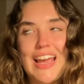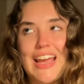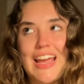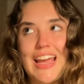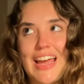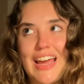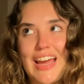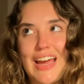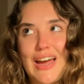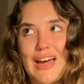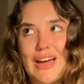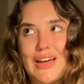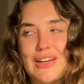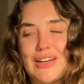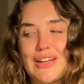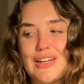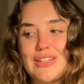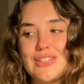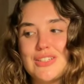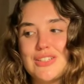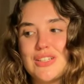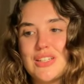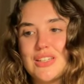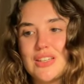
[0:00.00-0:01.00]

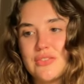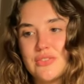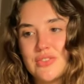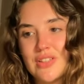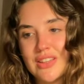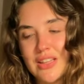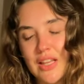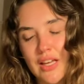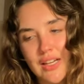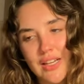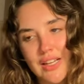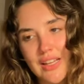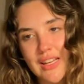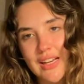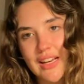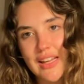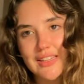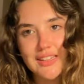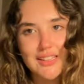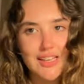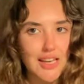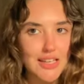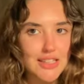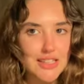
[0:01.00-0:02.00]
And she lives in London
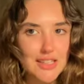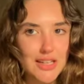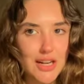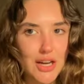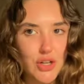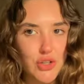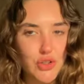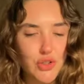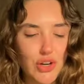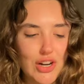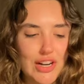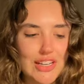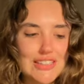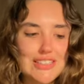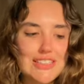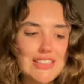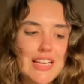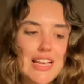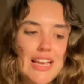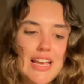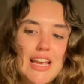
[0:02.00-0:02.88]
in the 1800s.